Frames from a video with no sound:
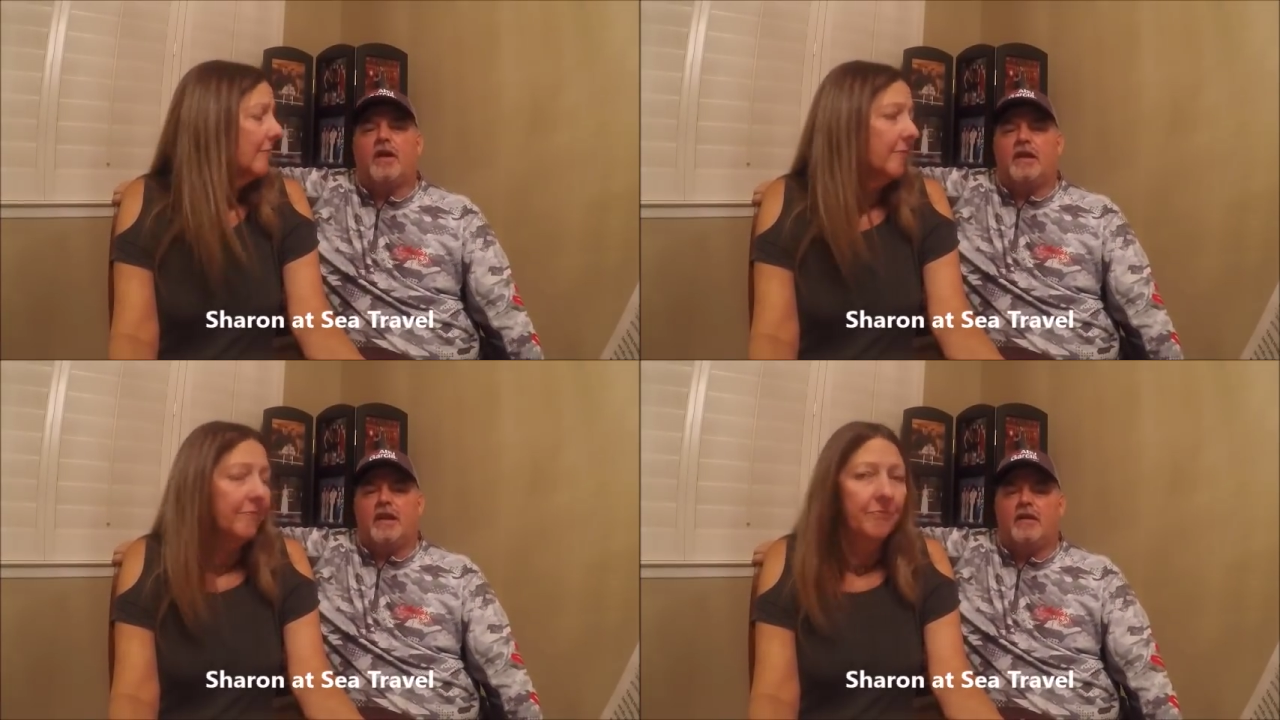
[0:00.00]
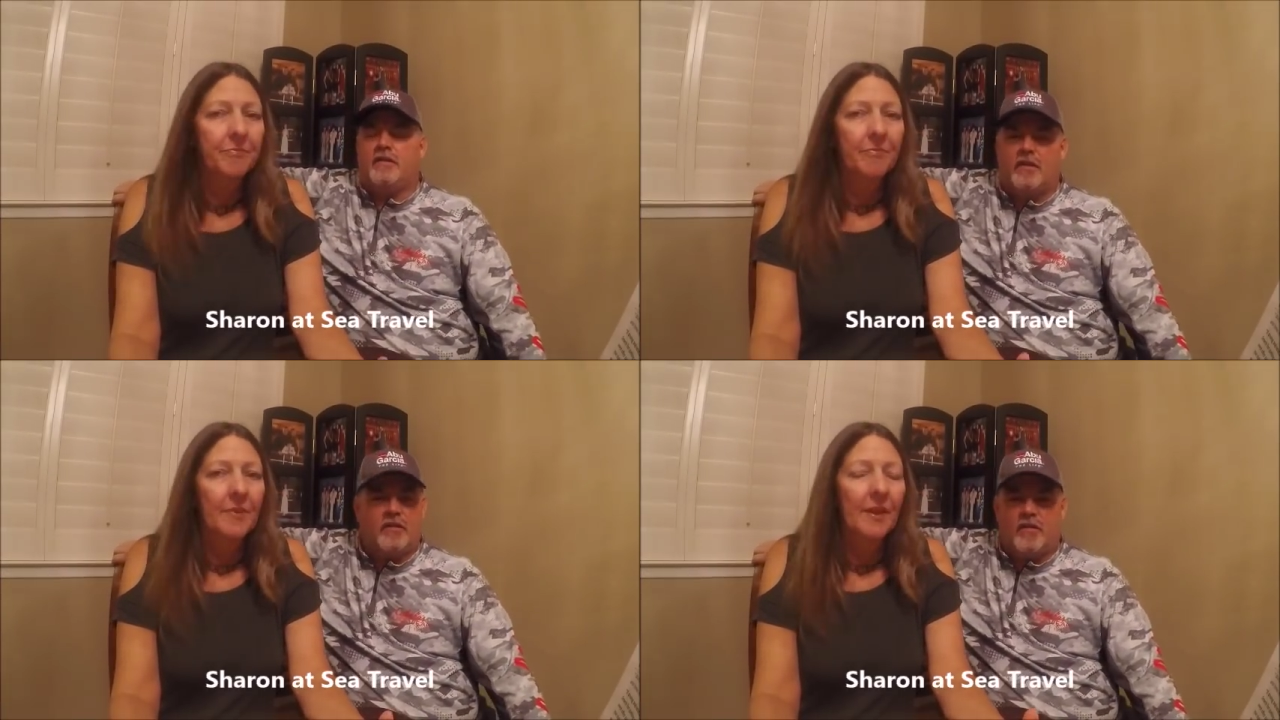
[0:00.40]
Speaker 1: find
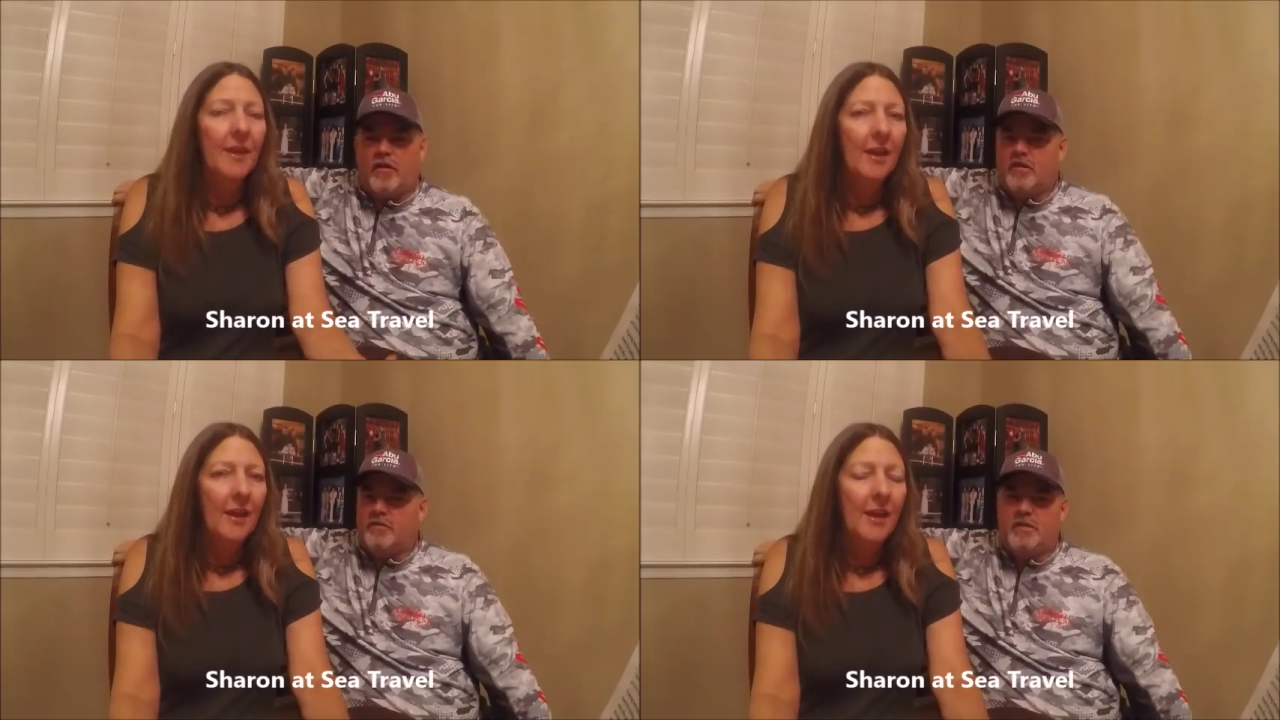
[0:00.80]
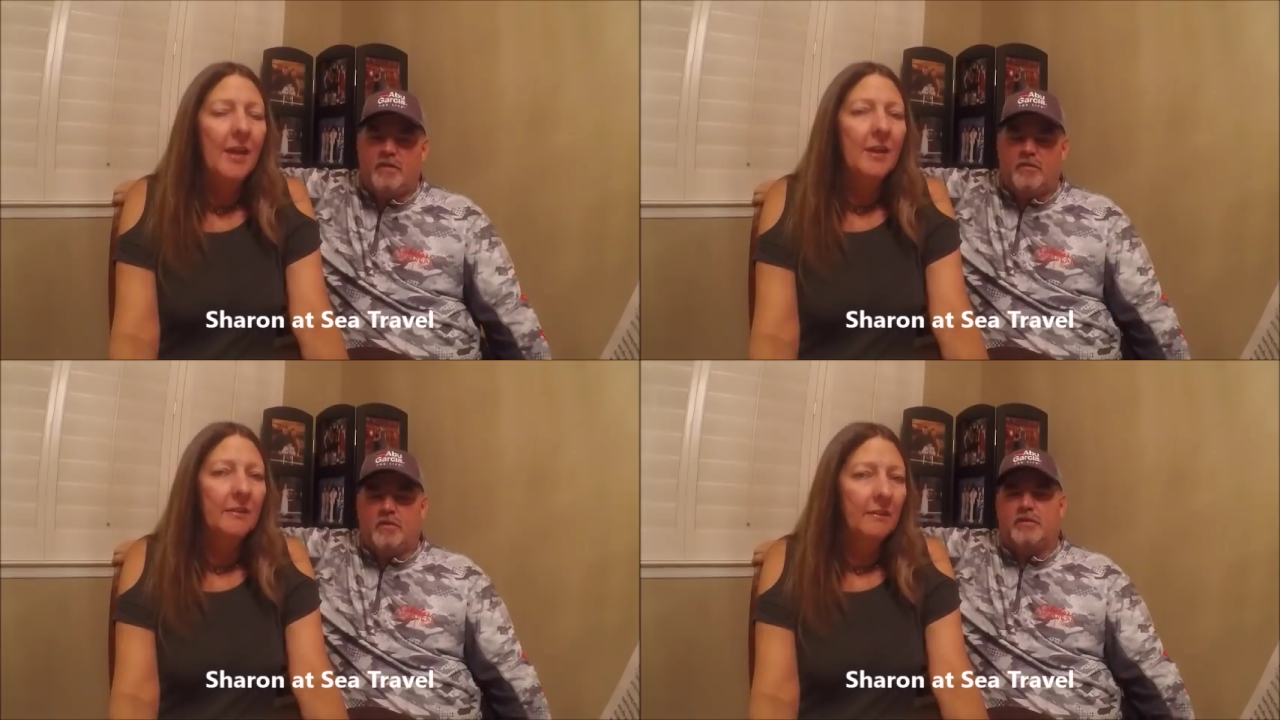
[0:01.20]
out you know call a few
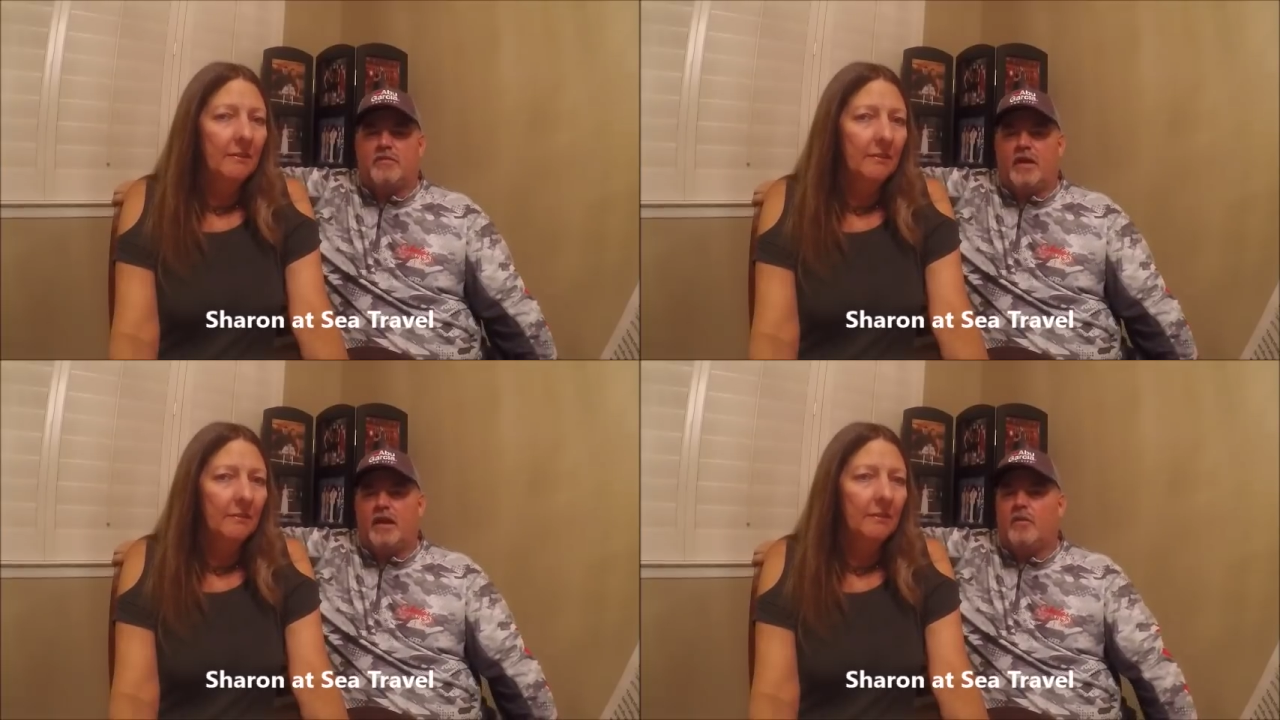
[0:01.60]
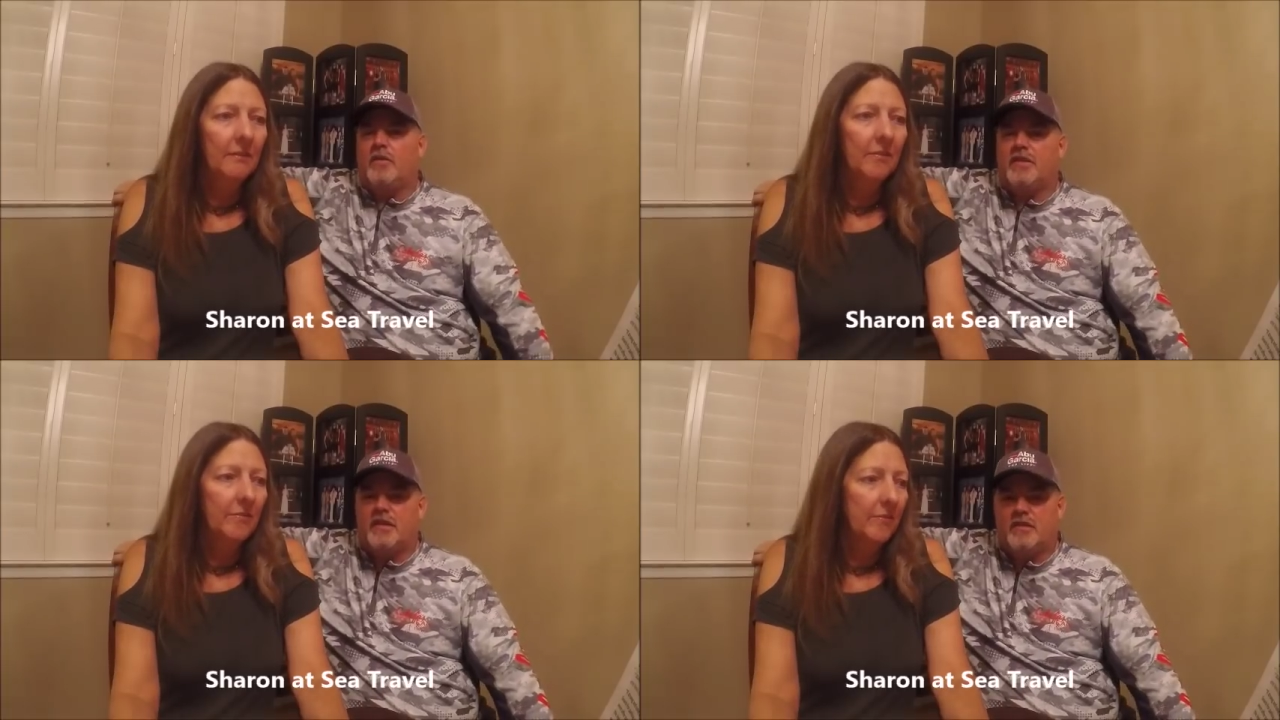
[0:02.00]
different ones find out
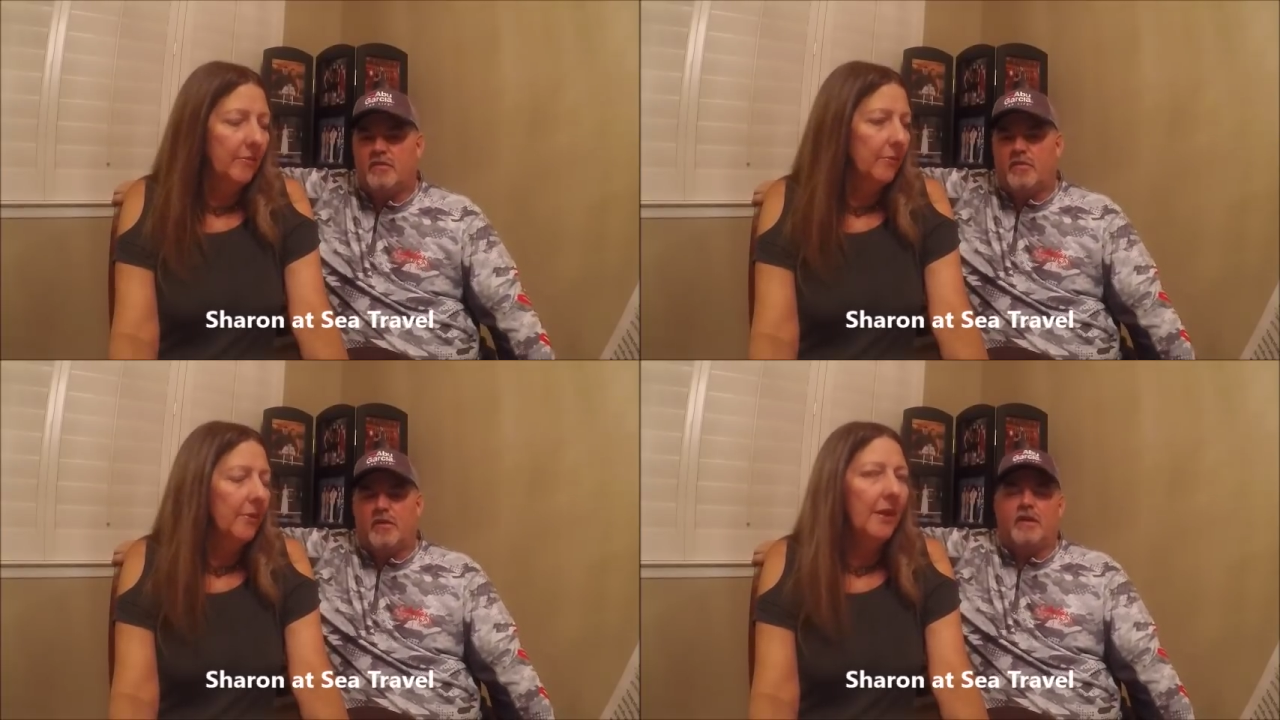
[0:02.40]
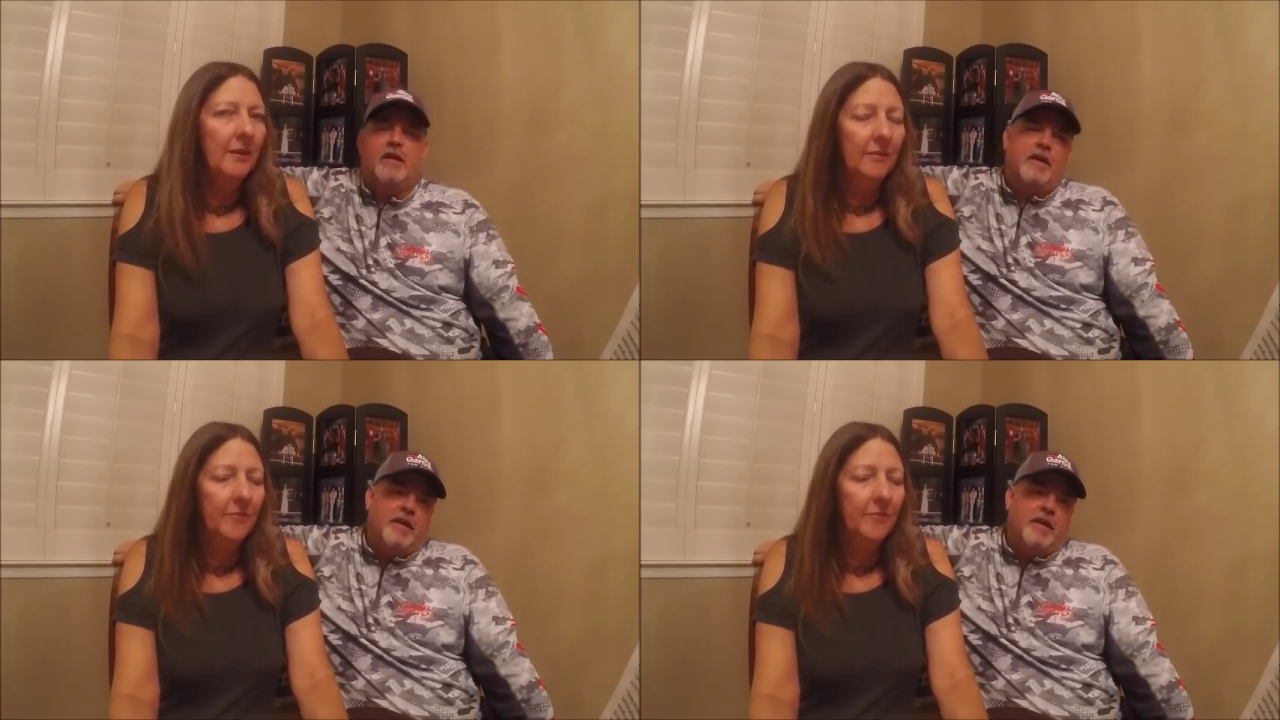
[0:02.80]
what they do for you right.